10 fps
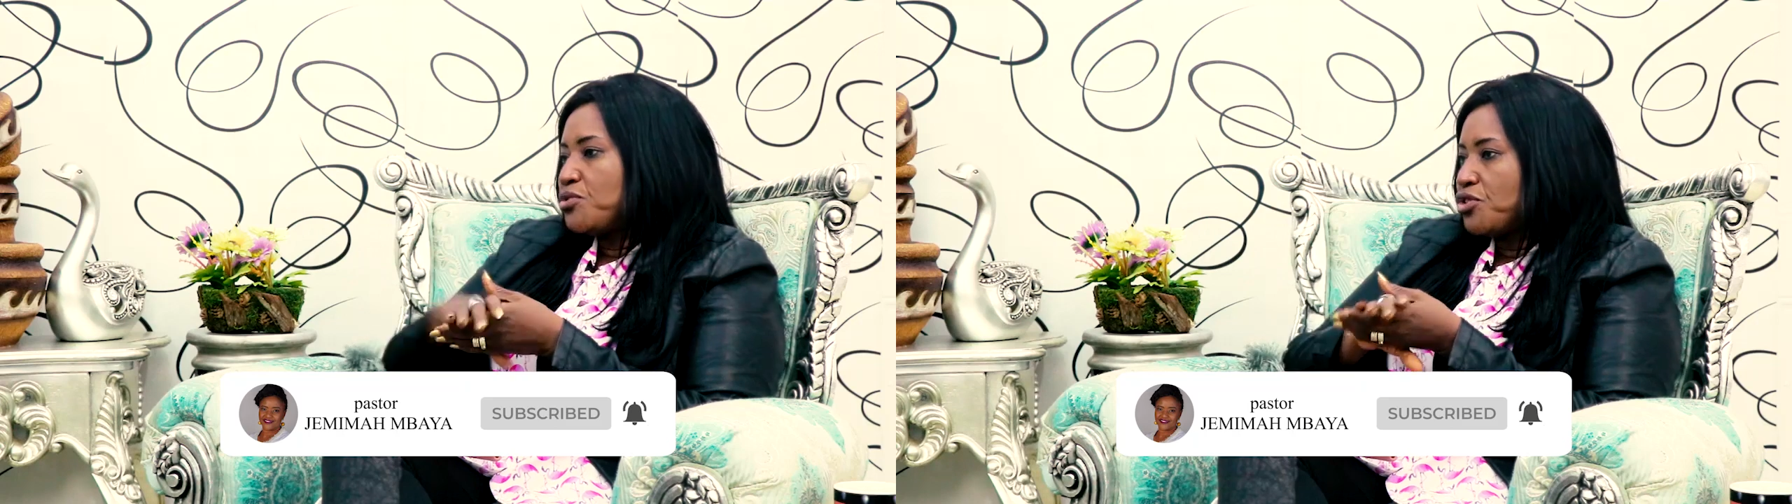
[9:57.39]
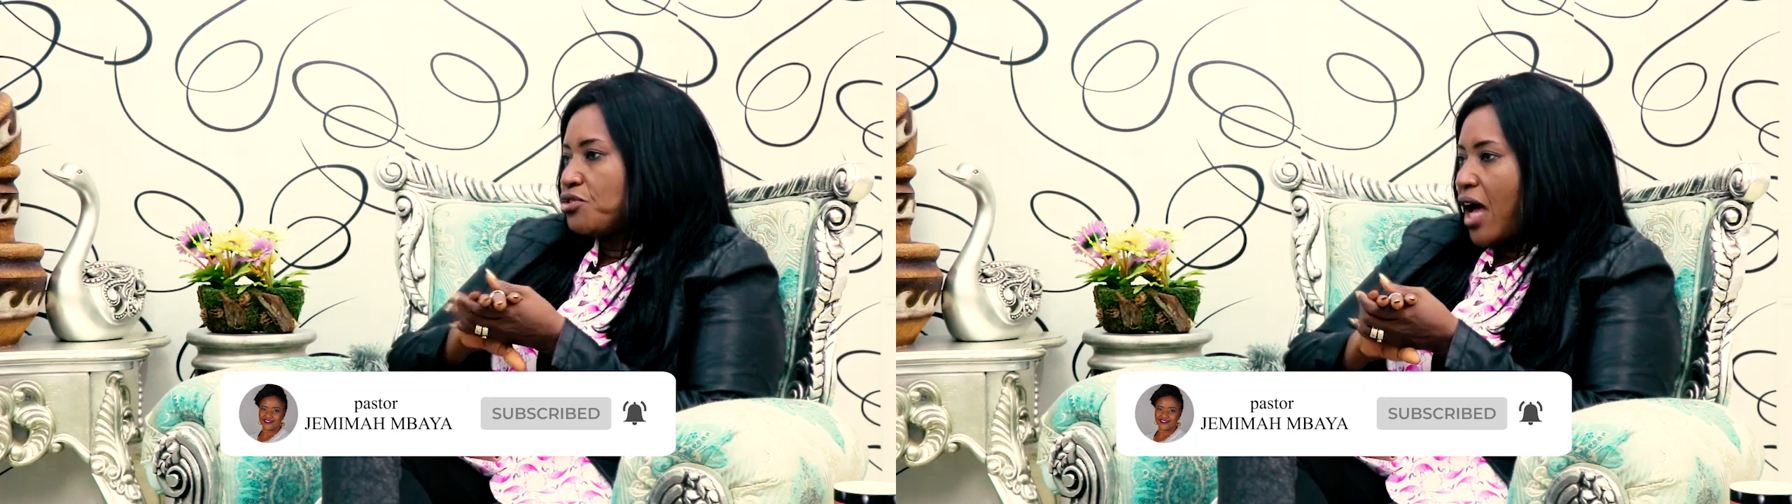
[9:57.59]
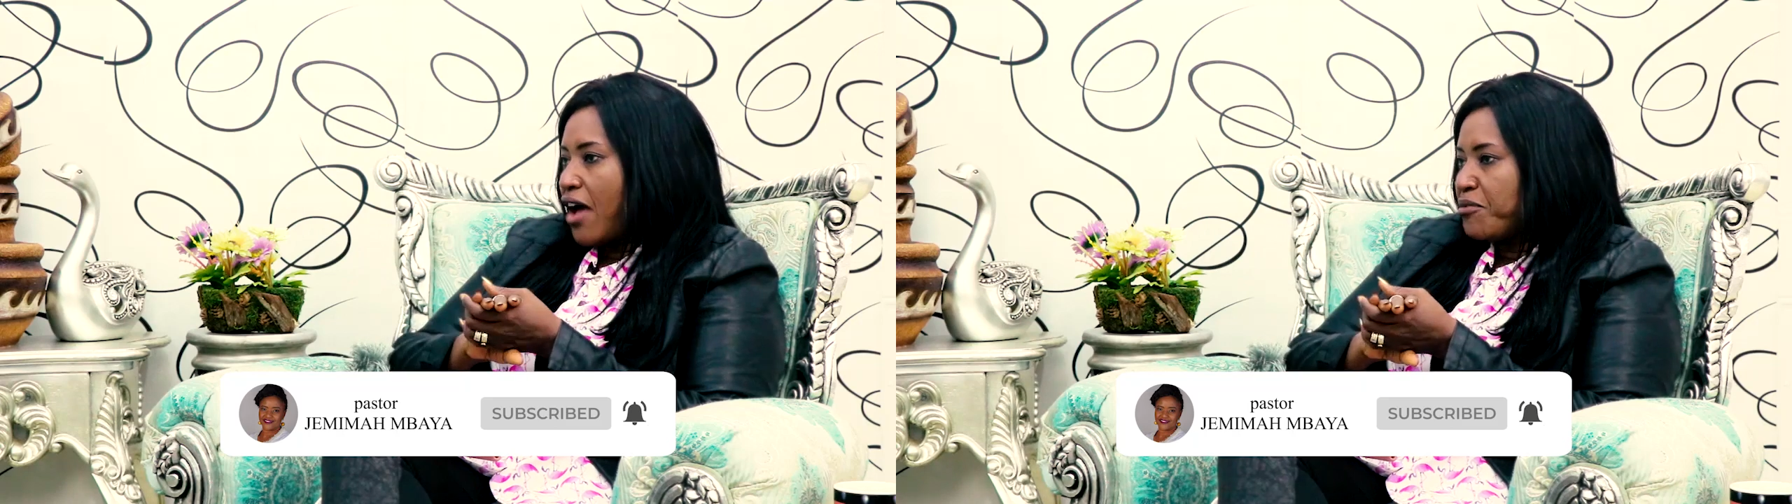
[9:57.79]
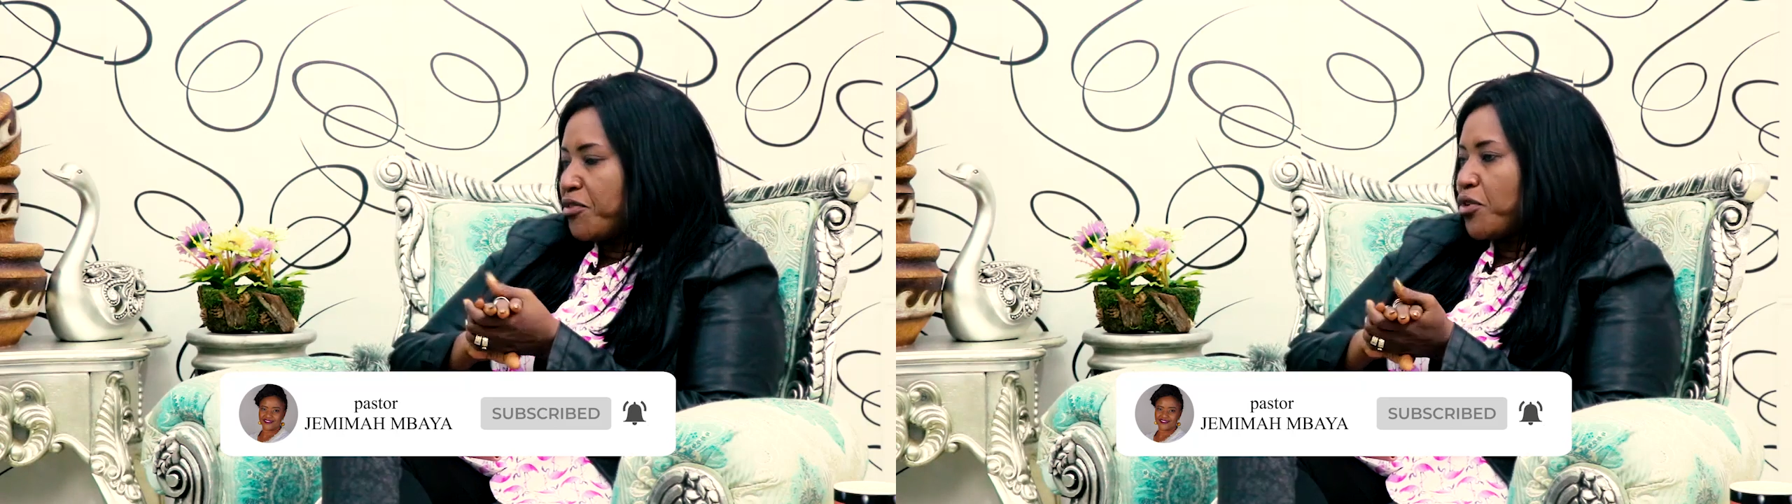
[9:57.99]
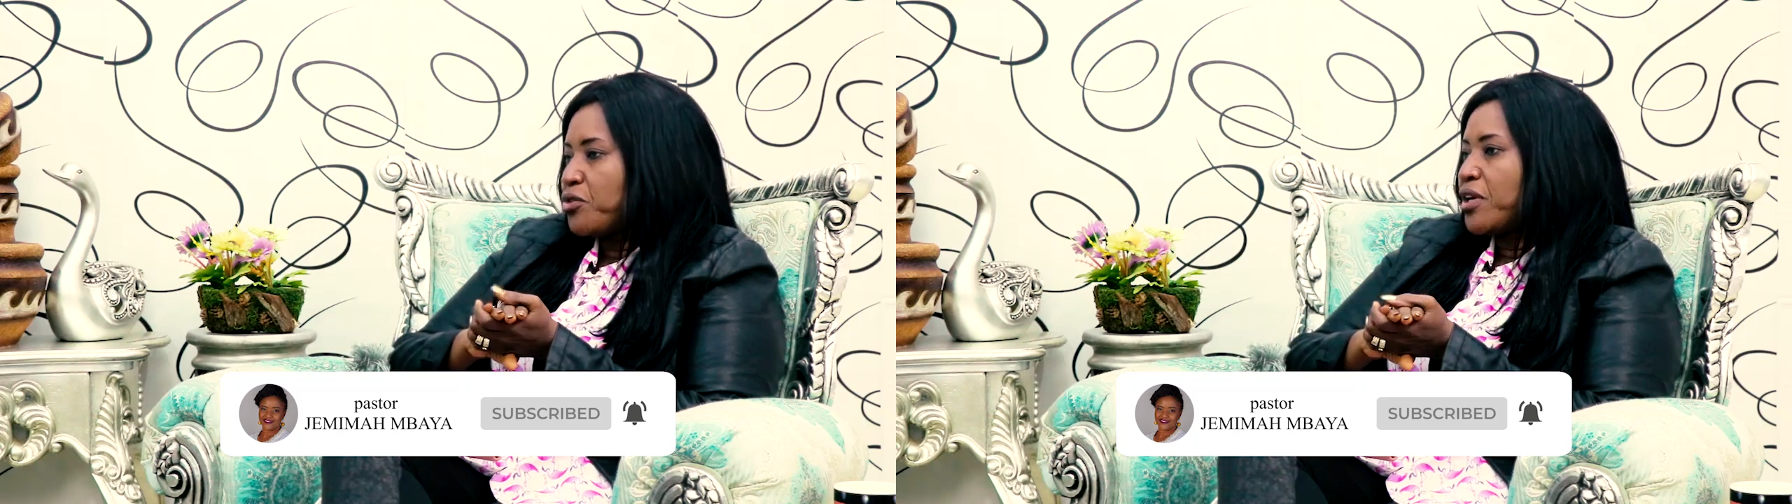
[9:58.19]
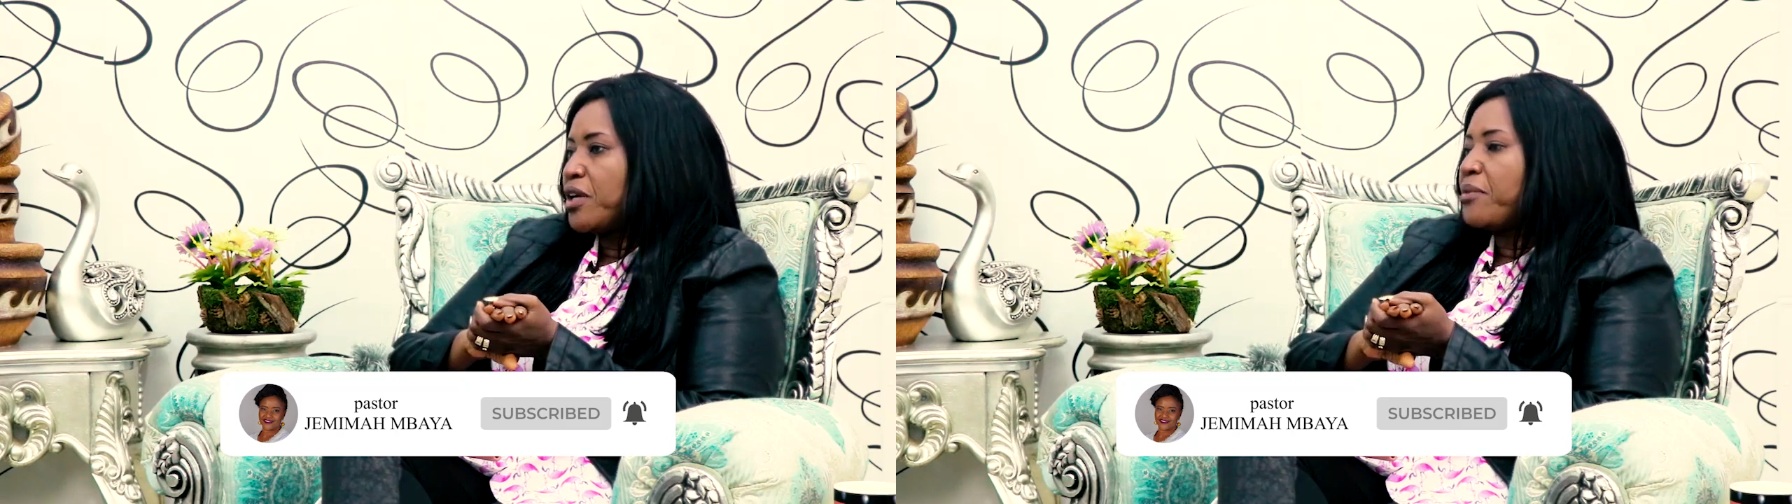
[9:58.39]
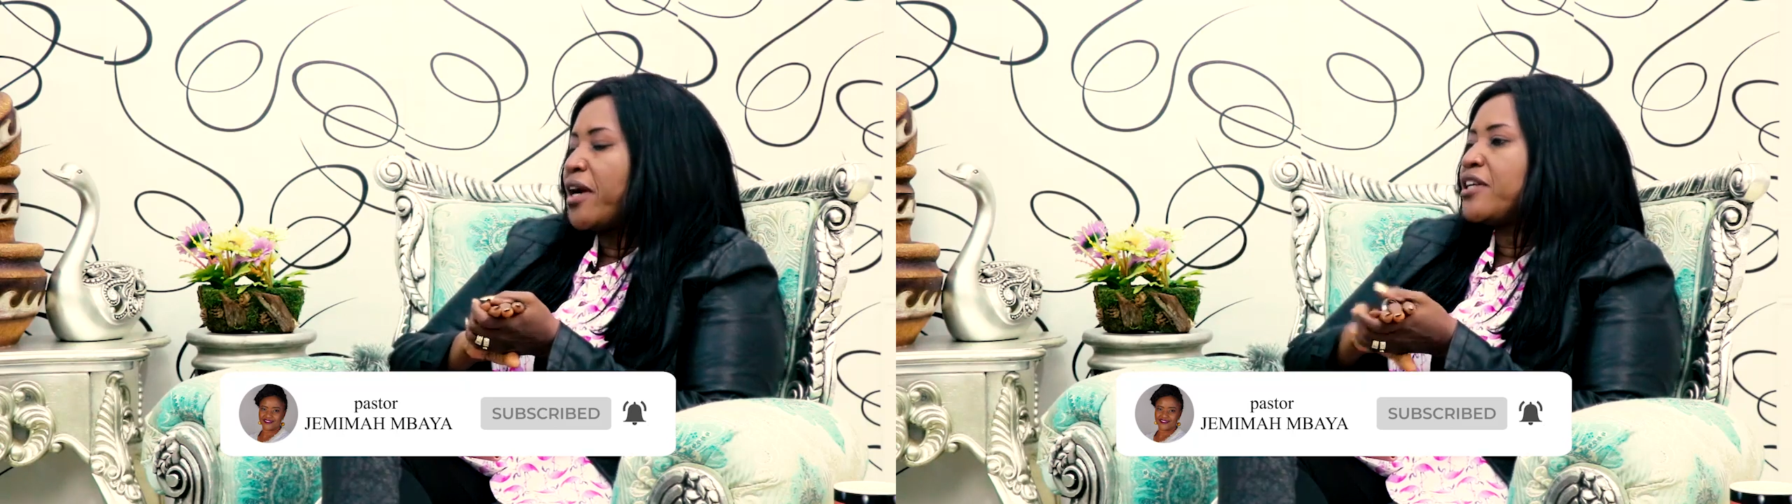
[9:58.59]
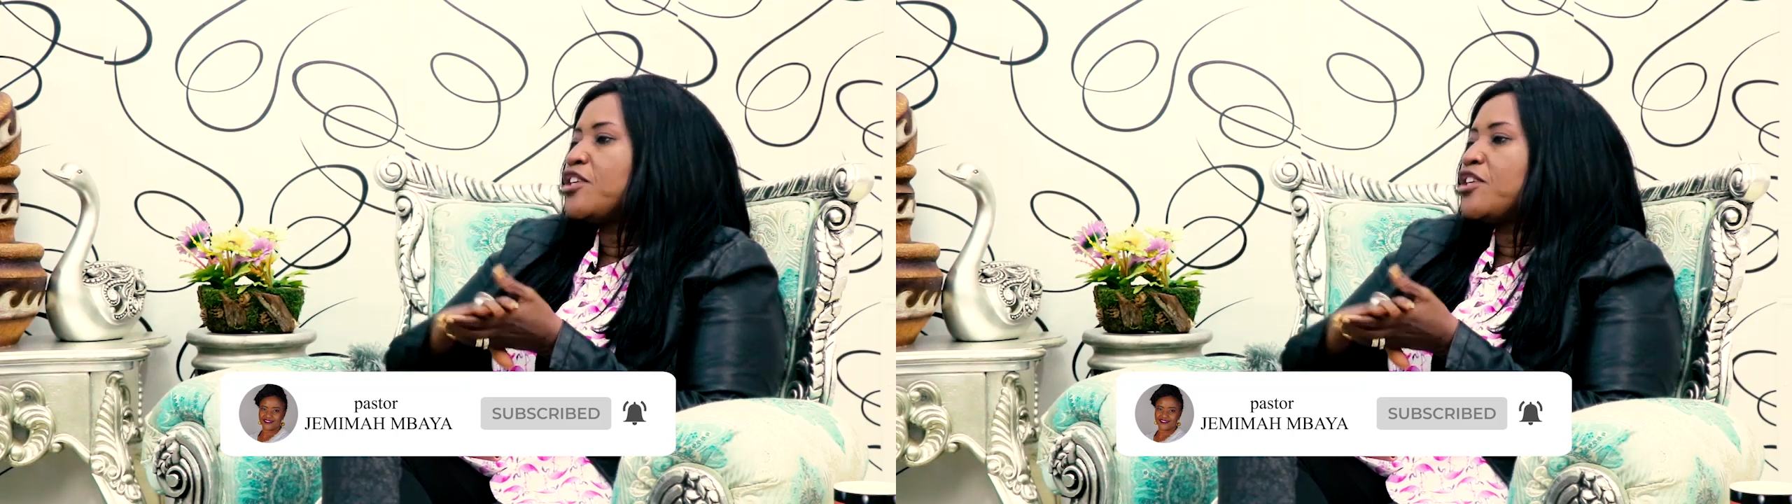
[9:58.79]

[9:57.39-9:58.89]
you should have before you get married